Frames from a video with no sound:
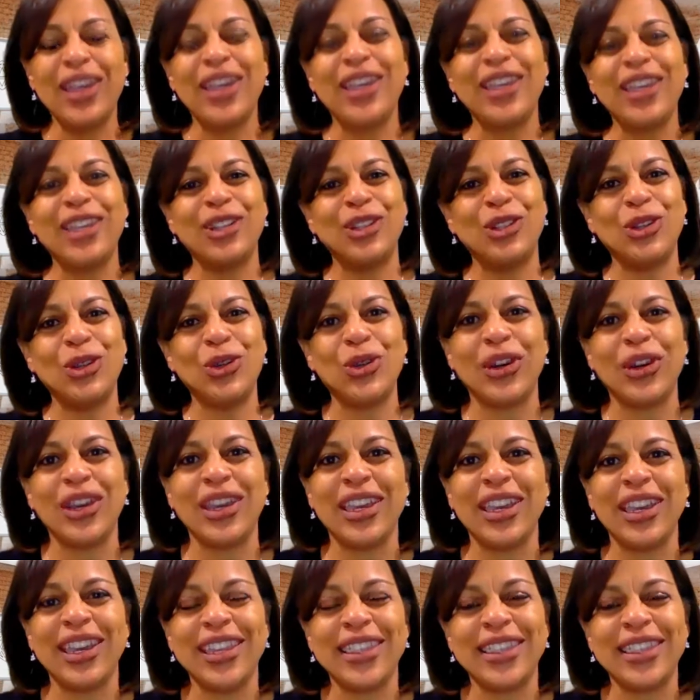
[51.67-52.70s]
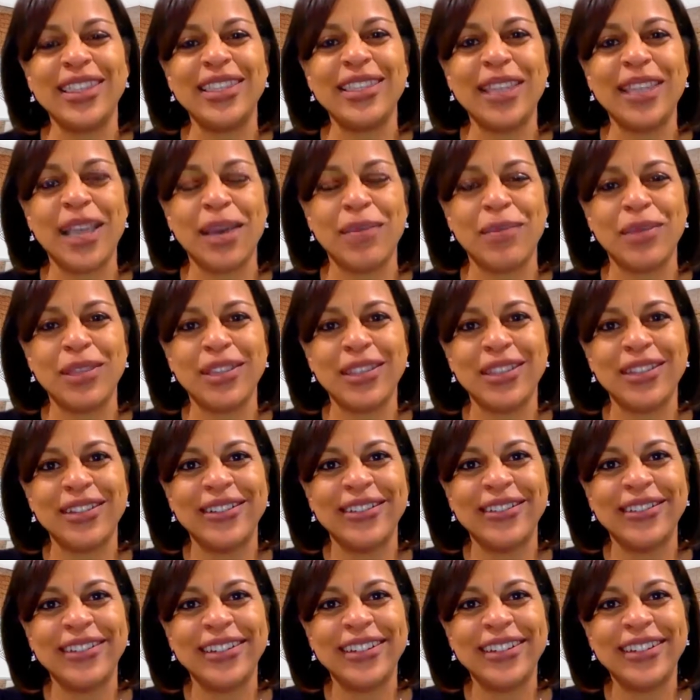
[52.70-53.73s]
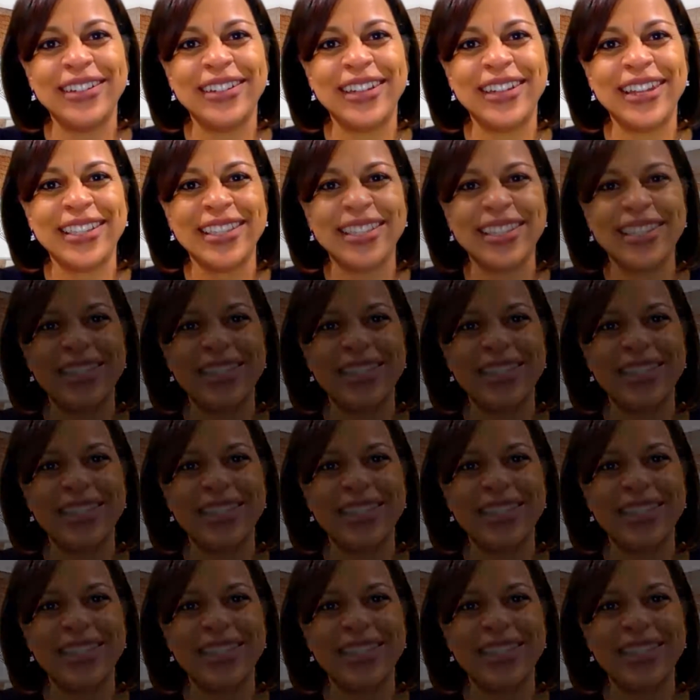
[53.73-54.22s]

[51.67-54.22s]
enjoy this episode. And I'll see